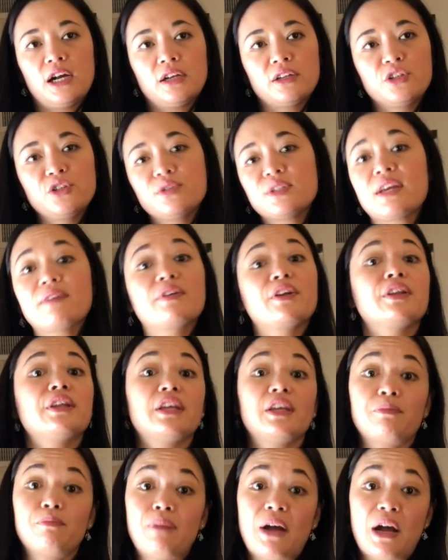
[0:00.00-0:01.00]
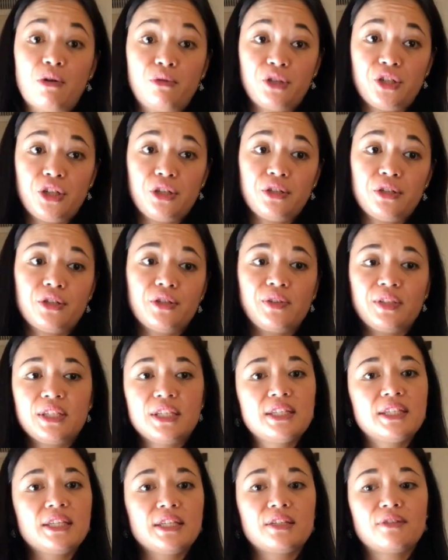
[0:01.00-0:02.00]
use everything in pouches, so it's
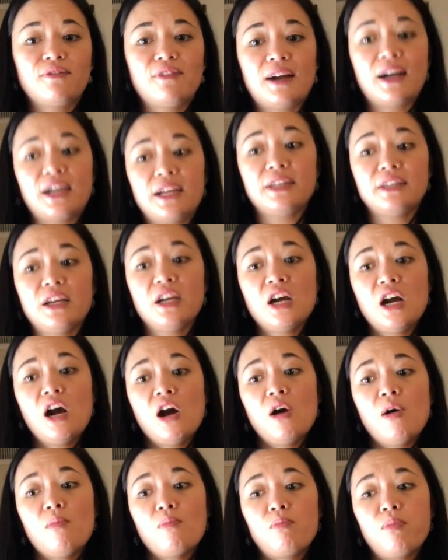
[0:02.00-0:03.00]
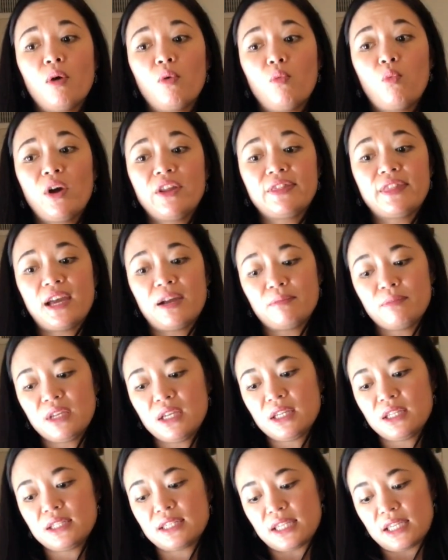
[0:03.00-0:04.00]
easy to find. But what that
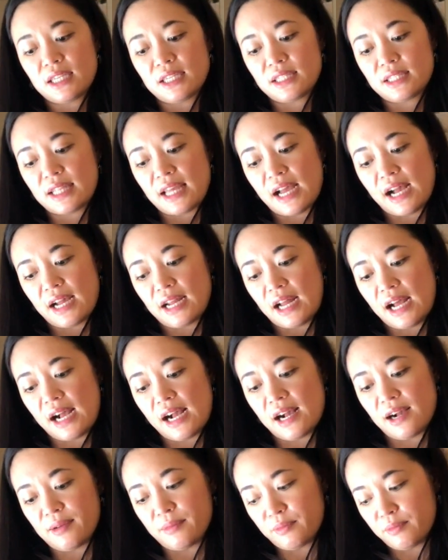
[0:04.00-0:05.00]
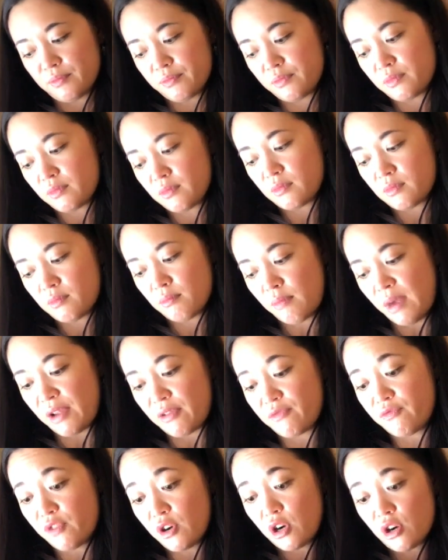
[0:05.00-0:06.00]
means is that my
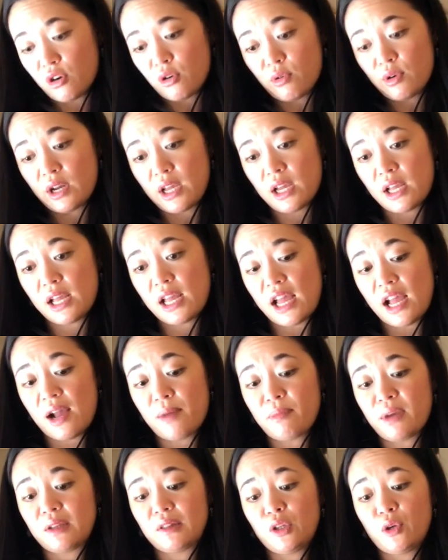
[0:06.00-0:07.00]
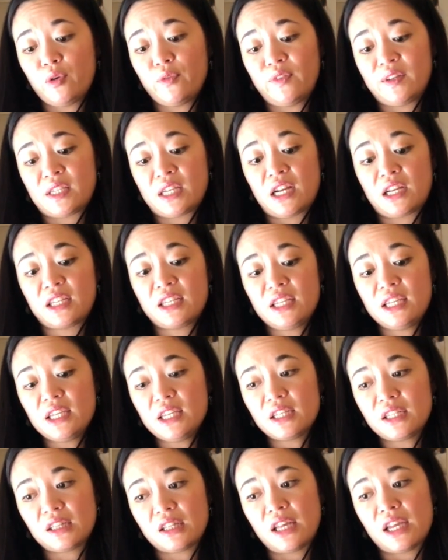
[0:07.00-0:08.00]
phone and my Louis Vuitton
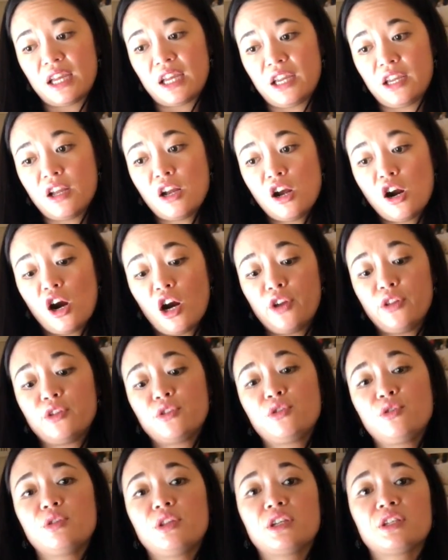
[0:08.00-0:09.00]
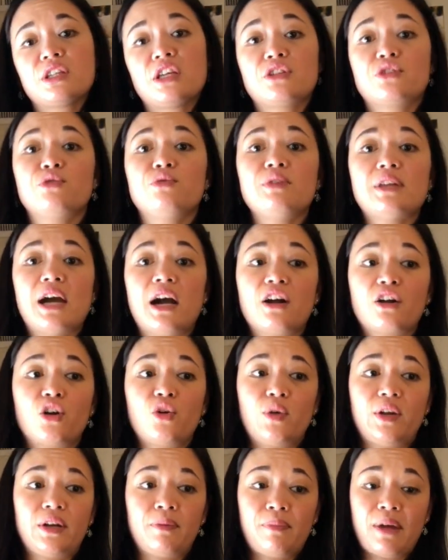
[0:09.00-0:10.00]
key clay are the two things that do not
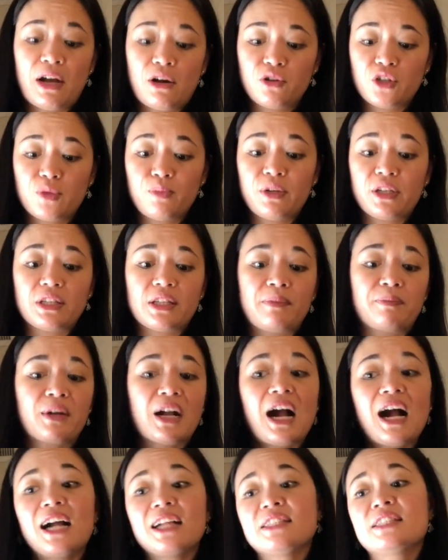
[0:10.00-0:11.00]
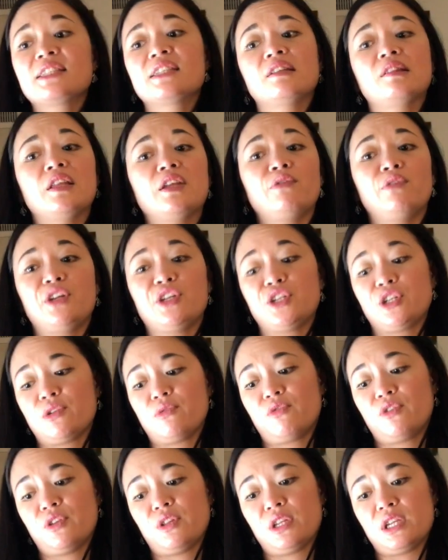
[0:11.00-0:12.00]
go in a pouch, because I'm constantly
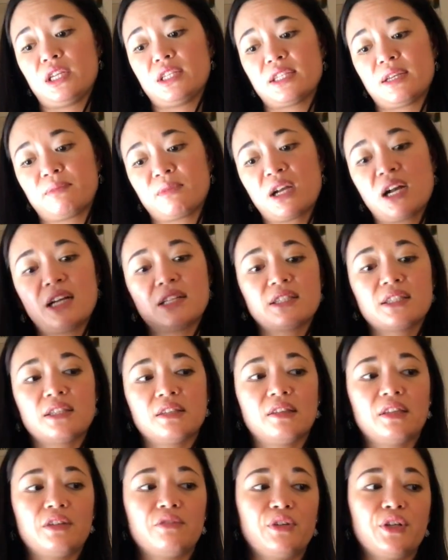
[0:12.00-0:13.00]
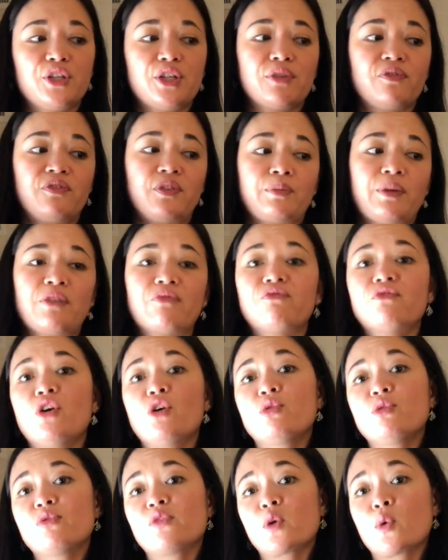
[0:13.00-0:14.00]
reaching for these. I'm constantly reaching for my
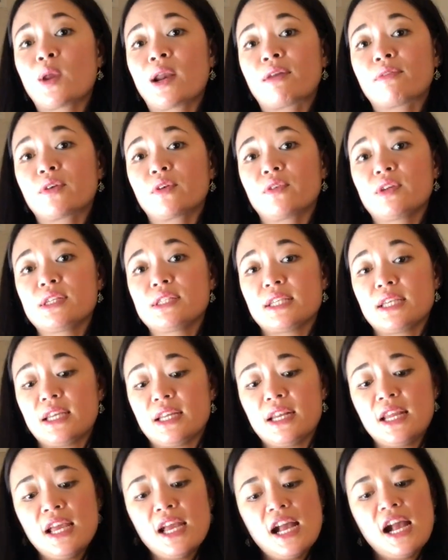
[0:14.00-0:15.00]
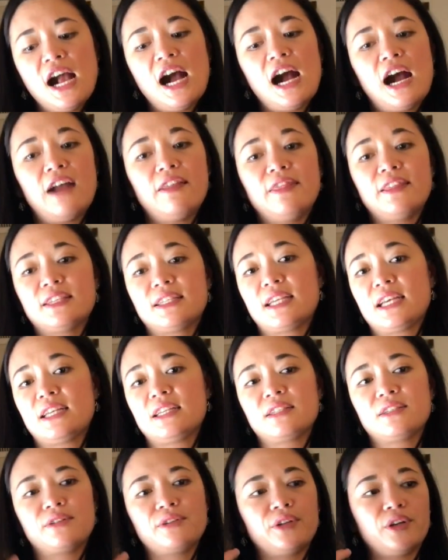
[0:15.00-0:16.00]
phone for whatever reason, and this
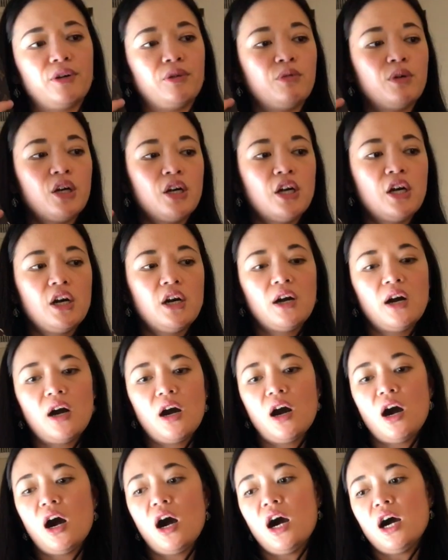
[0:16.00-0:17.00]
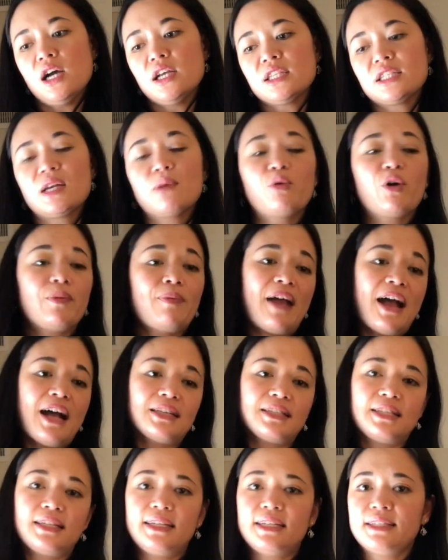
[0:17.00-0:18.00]
has, you know, subway
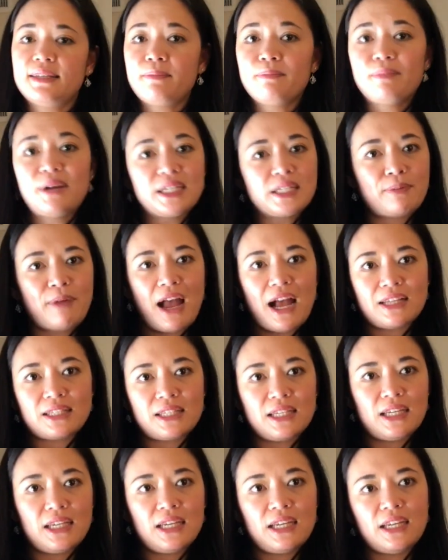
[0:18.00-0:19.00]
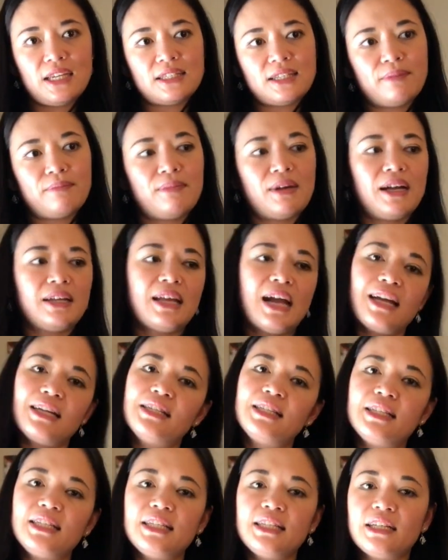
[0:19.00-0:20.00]
passes and bus passes and my
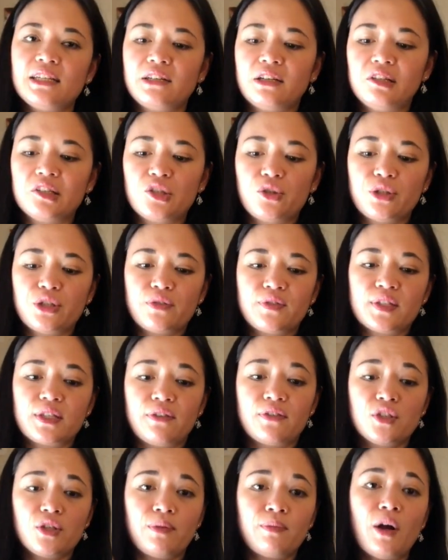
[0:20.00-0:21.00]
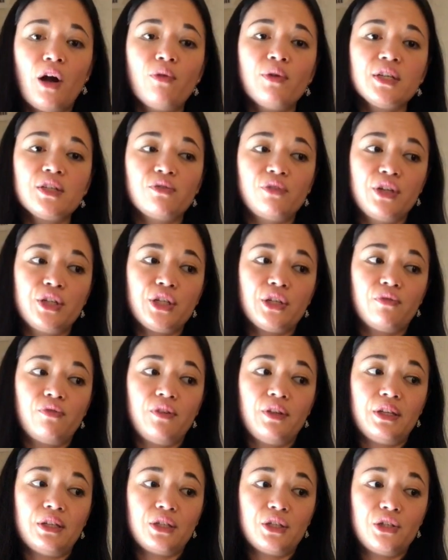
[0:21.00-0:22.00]
ID and all sorts of stuff, so I'm always reaching
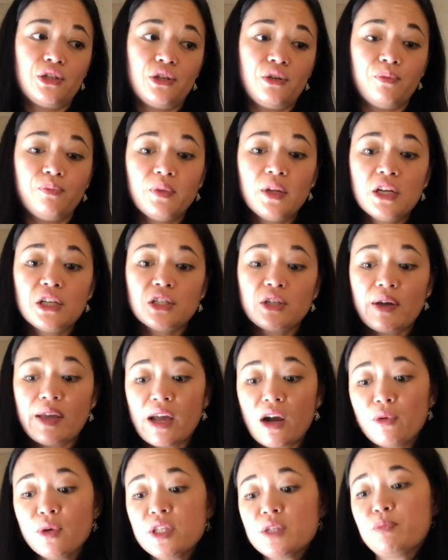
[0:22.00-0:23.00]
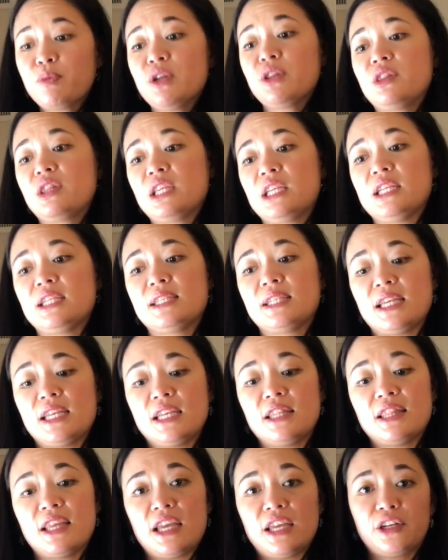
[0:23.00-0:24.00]
for this too. So I always put these
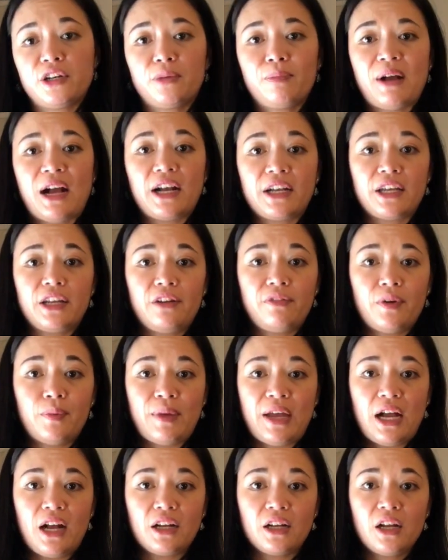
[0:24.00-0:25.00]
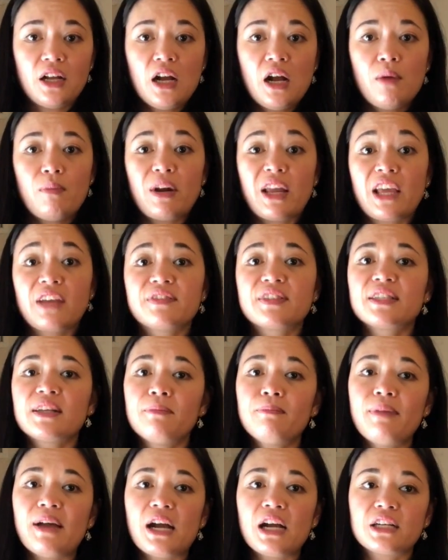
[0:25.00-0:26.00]
in the inner pocket of a bag. But I have
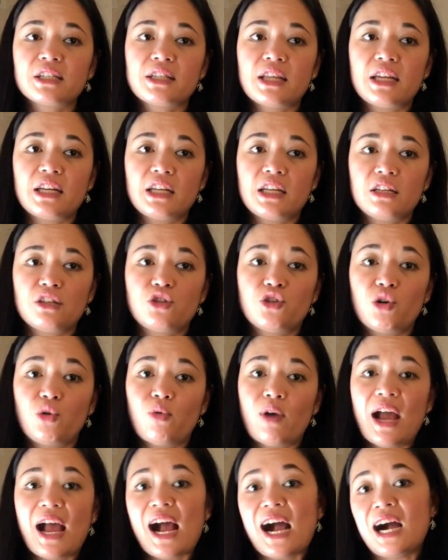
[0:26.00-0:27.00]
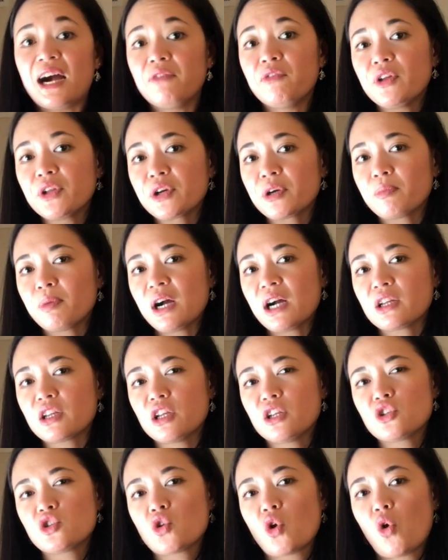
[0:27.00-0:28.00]
some bags that don't have inner
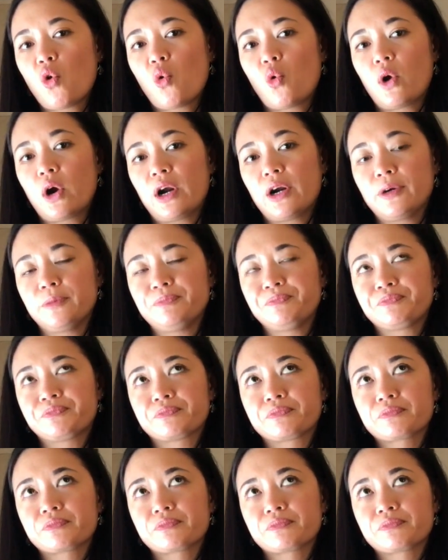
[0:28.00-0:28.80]
pockets or